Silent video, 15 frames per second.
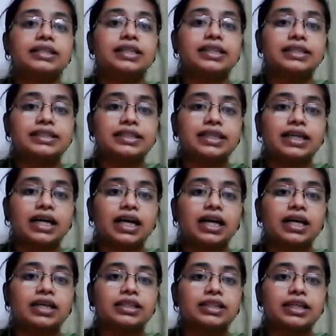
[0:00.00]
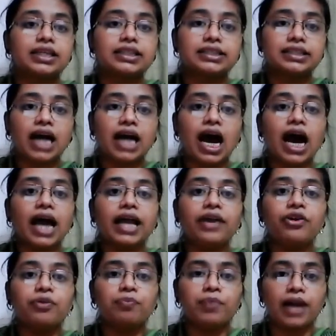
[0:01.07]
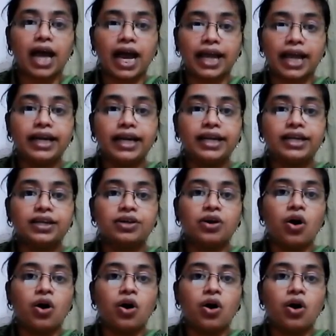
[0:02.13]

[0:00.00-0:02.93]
The, the sky replied,